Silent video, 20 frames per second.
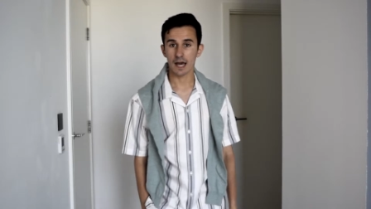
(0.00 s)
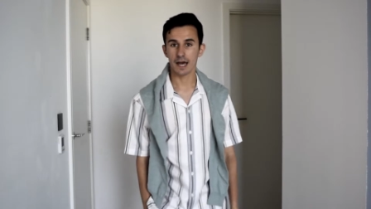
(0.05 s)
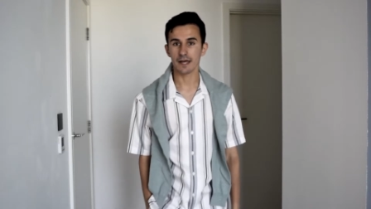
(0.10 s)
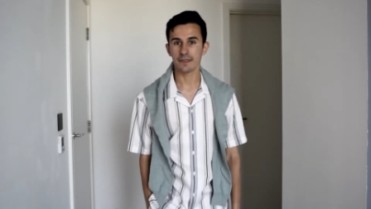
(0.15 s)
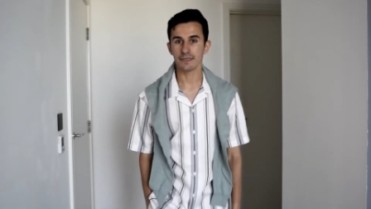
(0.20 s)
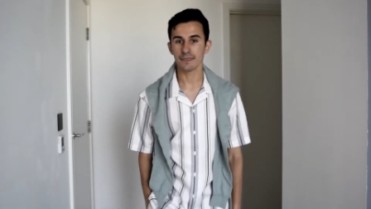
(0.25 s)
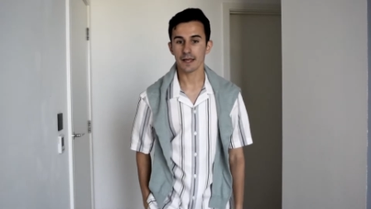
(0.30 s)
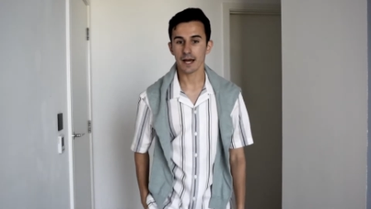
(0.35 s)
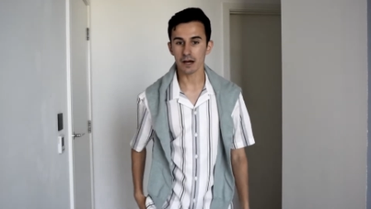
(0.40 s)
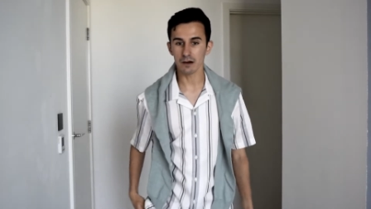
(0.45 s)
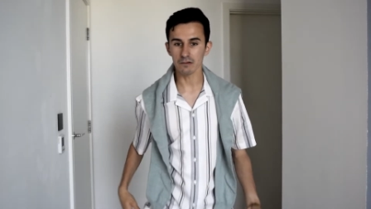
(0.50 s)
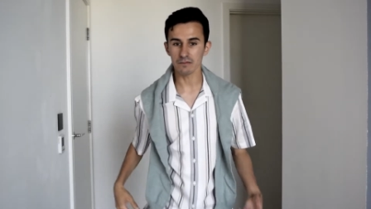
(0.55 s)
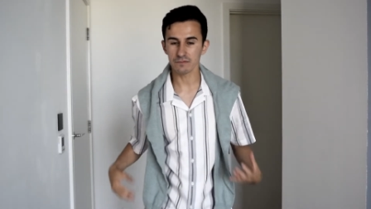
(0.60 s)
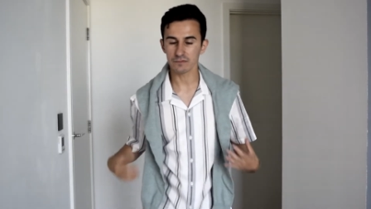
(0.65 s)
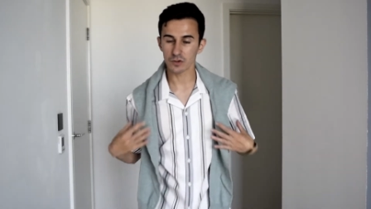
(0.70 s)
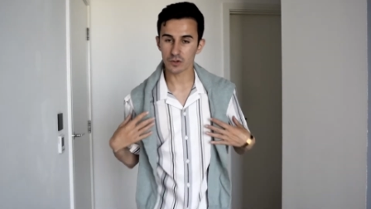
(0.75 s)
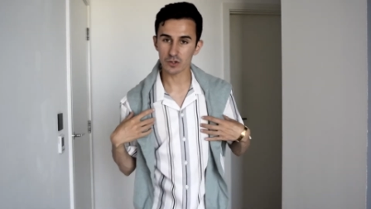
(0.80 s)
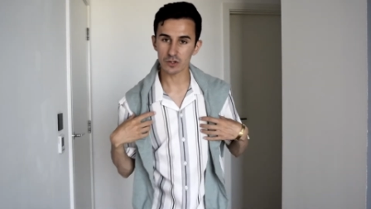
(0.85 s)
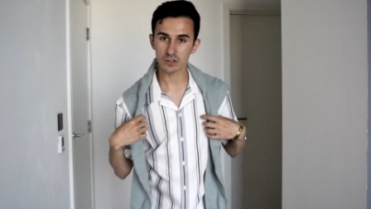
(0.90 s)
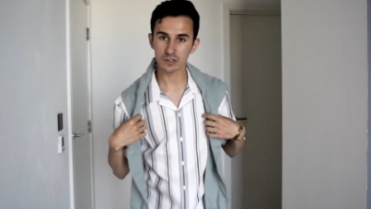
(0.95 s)
And now
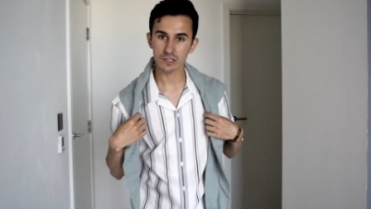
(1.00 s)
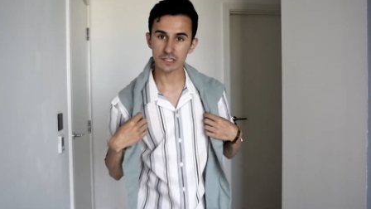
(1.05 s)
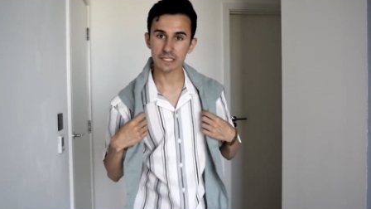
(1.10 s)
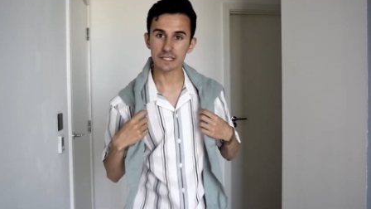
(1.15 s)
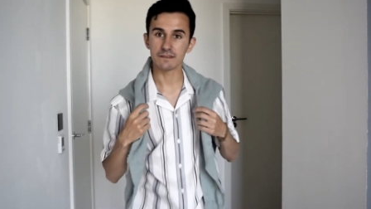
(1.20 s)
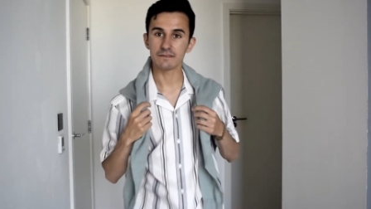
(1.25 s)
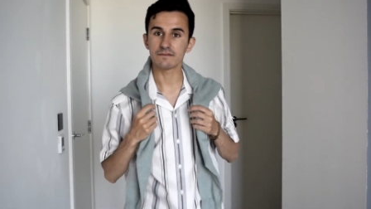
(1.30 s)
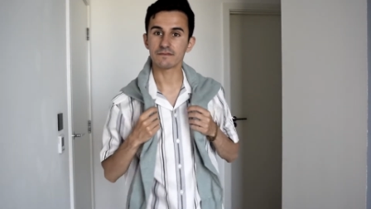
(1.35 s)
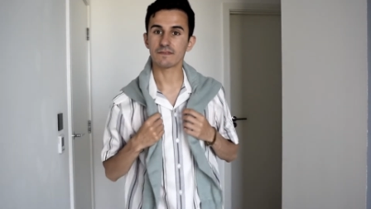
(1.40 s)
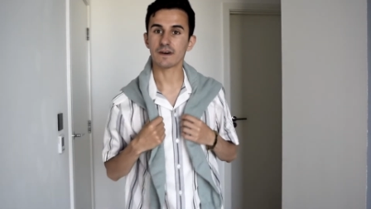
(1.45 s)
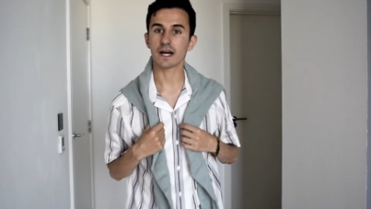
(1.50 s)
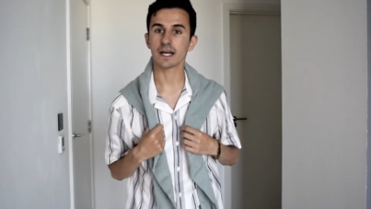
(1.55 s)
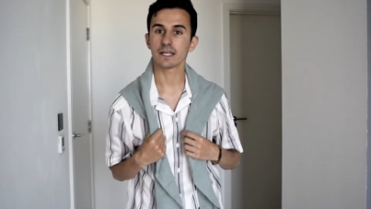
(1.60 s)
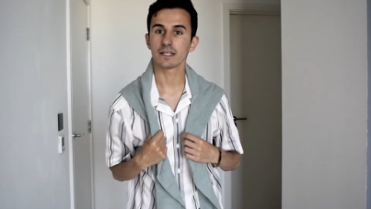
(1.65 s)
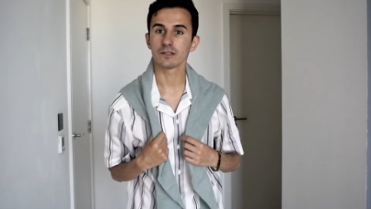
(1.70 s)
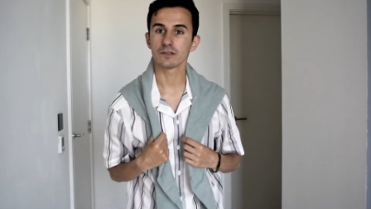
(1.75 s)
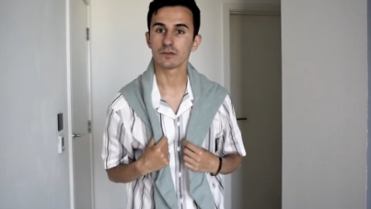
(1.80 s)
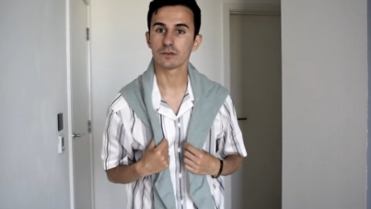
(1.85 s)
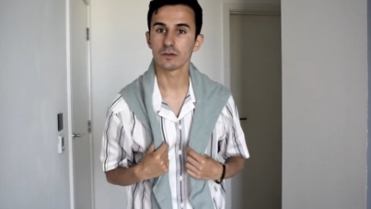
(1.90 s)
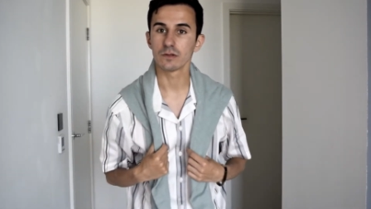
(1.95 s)
for the
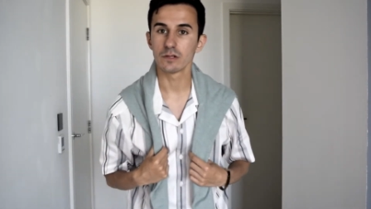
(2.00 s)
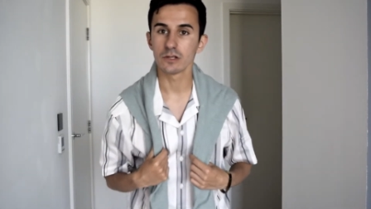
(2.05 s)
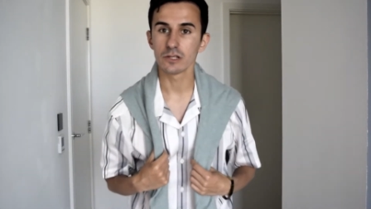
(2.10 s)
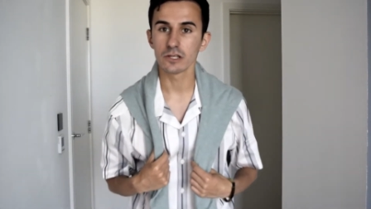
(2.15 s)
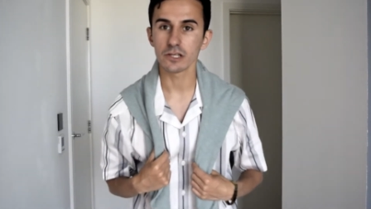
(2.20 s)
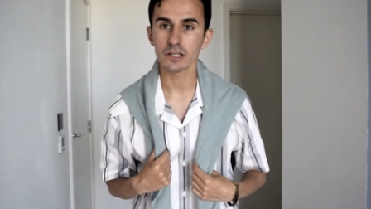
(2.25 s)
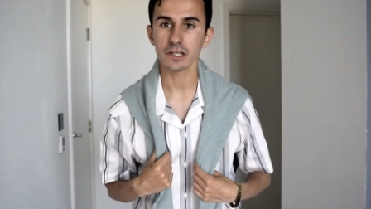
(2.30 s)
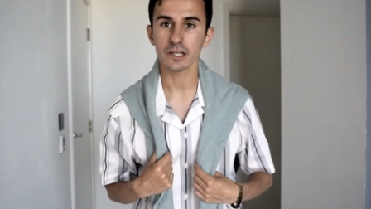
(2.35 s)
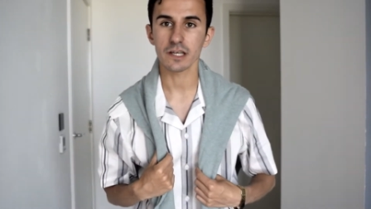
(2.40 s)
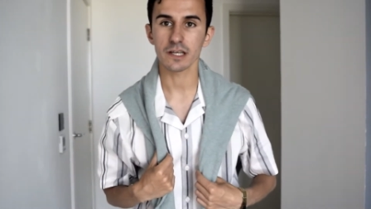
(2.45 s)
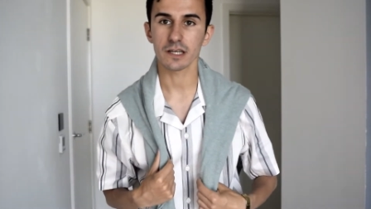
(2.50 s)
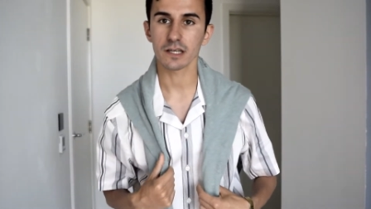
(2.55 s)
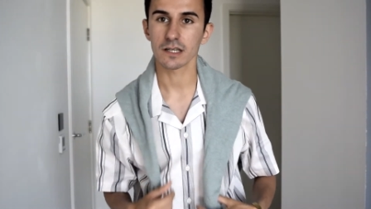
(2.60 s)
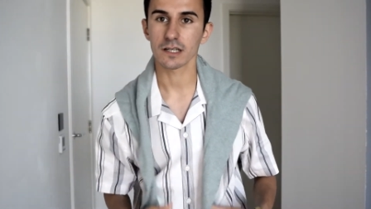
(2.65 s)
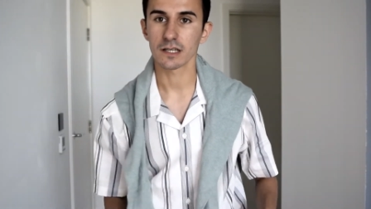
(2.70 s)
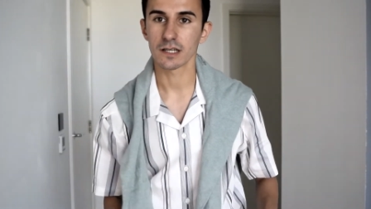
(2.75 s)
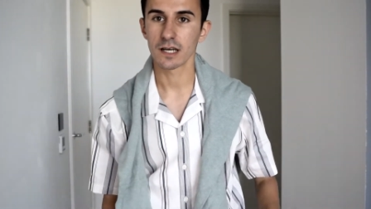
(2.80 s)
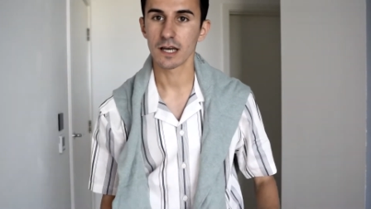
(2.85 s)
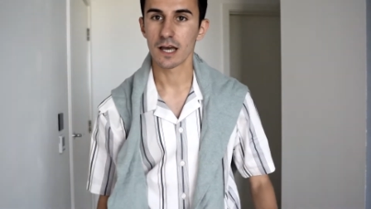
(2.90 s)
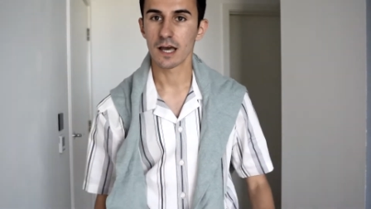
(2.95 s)
final look.
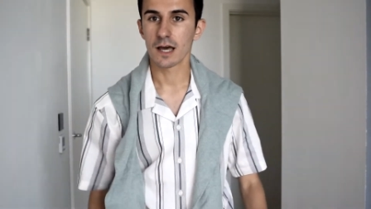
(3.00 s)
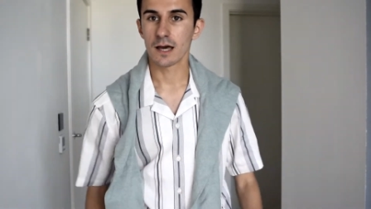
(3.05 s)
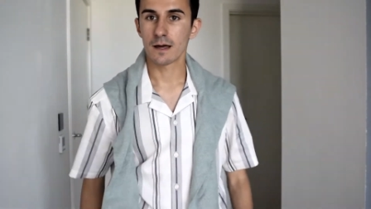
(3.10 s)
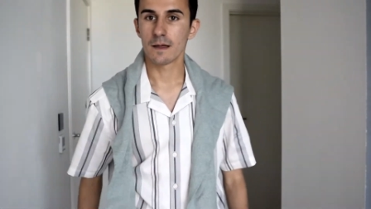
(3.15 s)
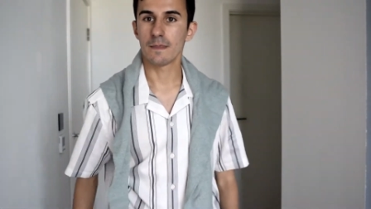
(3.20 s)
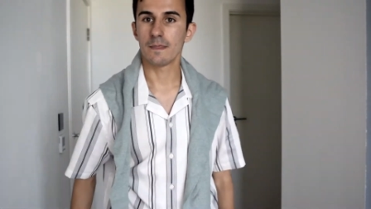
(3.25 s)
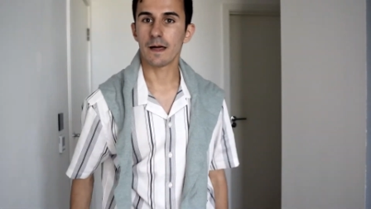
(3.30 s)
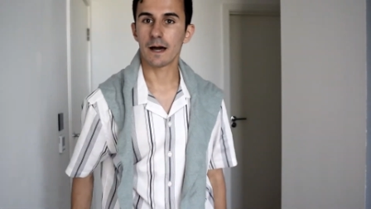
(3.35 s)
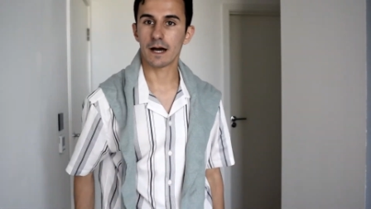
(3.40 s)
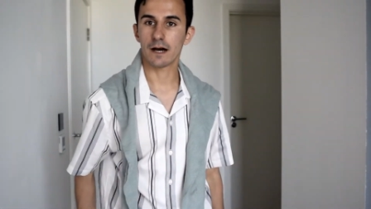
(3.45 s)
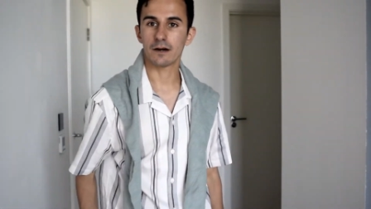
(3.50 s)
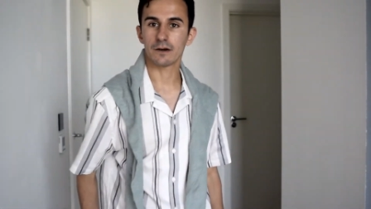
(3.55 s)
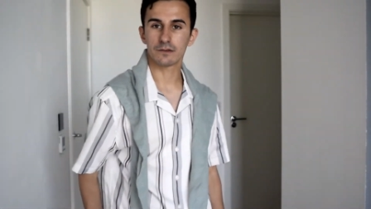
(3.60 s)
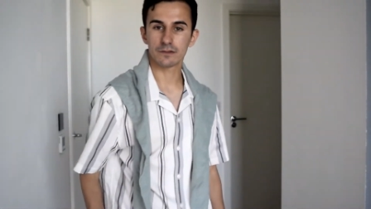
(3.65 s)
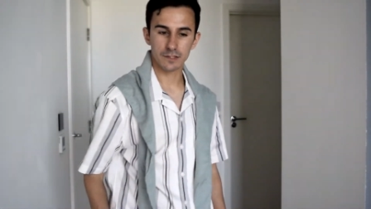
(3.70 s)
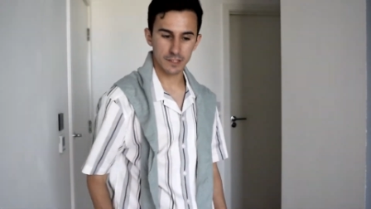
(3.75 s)
Now